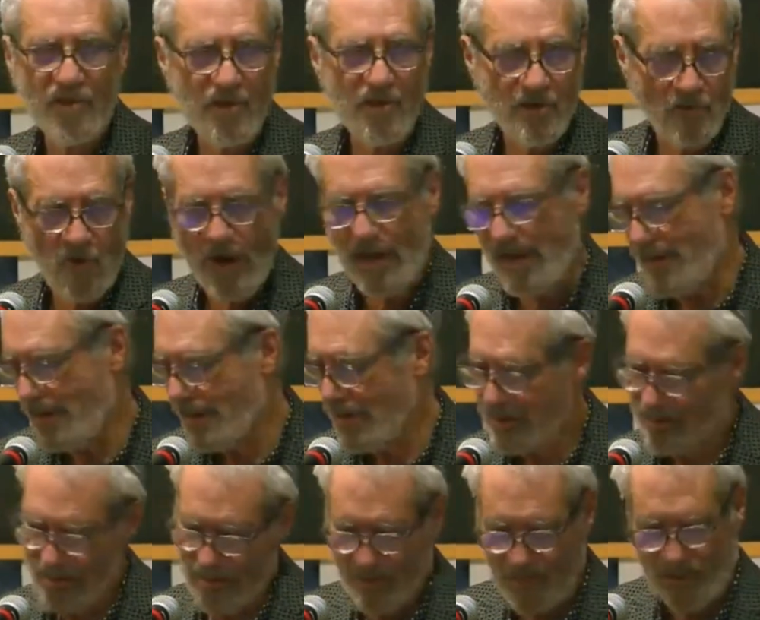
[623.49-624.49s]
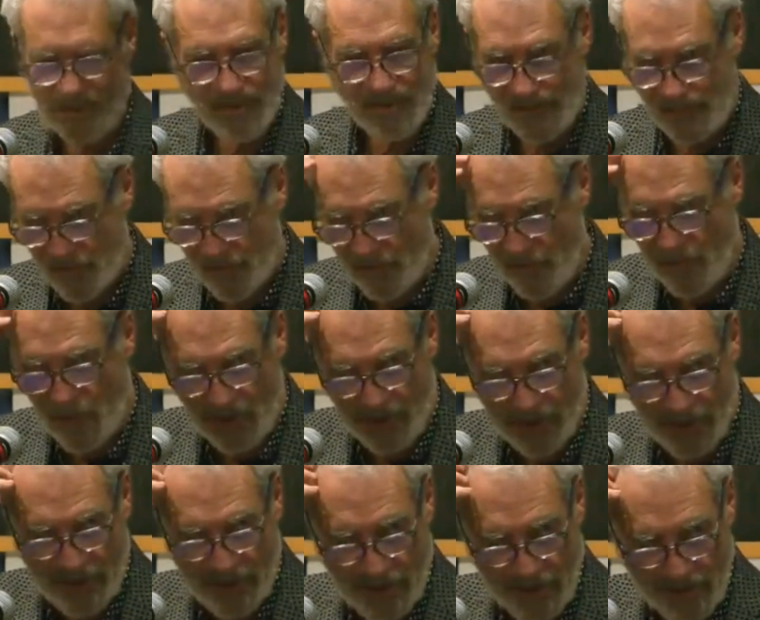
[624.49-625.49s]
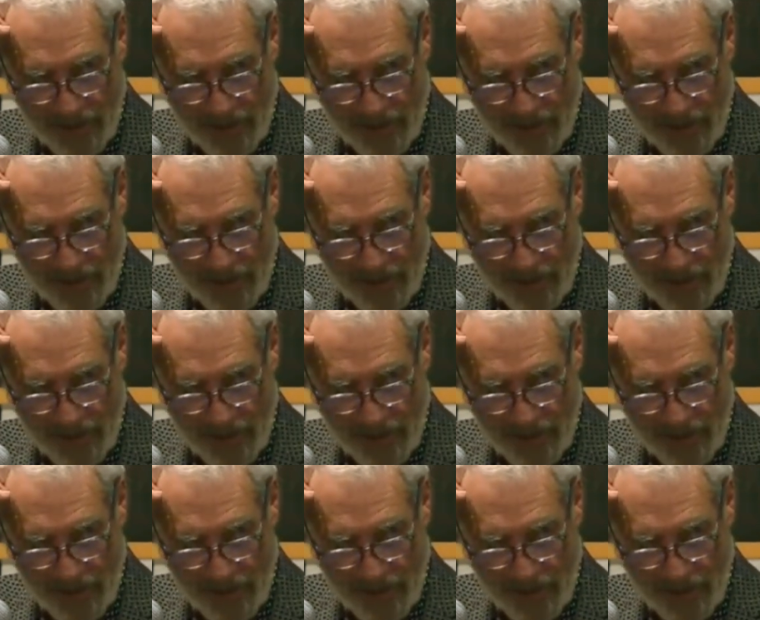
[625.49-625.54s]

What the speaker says: writing The Missing Jew partly because